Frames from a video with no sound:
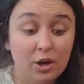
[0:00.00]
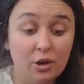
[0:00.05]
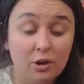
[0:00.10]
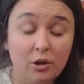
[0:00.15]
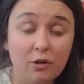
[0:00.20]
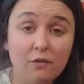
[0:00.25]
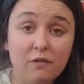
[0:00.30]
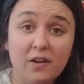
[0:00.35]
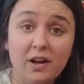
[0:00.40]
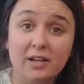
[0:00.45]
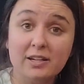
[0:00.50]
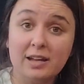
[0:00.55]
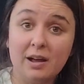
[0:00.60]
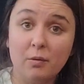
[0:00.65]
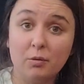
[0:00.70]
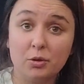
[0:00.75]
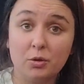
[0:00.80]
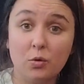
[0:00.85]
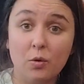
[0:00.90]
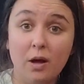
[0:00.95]
go find out
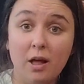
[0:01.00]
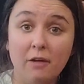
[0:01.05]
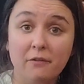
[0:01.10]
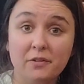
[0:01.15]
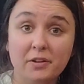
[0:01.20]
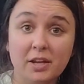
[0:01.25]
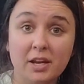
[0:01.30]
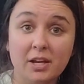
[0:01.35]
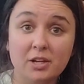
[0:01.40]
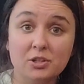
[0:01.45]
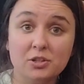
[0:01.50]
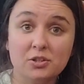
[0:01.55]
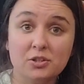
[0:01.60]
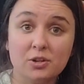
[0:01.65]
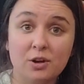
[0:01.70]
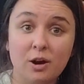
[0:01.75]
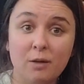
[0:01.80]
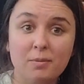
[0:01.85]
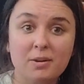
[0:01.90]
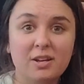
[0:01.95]
what the qualifications
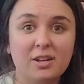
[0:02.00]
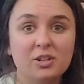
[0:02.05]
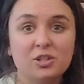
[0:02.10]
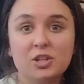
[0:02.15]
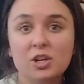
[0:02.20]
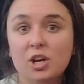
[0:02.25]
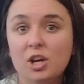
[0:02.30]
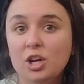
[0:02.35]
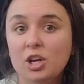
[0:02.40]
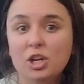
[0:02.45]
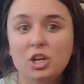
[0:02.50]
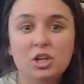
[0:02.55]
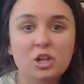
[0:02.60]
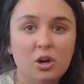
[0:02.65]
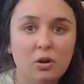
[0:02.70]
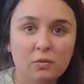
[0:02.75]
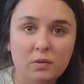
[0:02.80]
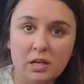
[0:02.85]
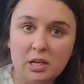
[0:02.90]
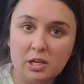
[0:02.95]
are, because you
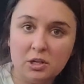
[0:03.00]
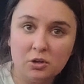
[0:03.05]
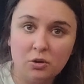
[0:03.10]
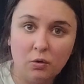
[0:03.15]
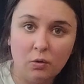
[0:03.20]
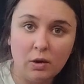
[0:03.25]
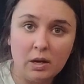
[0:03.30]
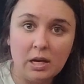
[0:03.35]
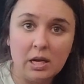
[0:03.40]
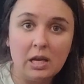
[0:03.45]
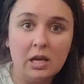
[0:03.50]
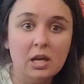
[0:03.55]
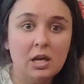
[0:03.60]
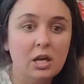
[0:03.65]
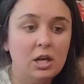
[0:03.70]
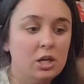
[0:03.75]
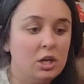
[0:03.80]
don't need a degree.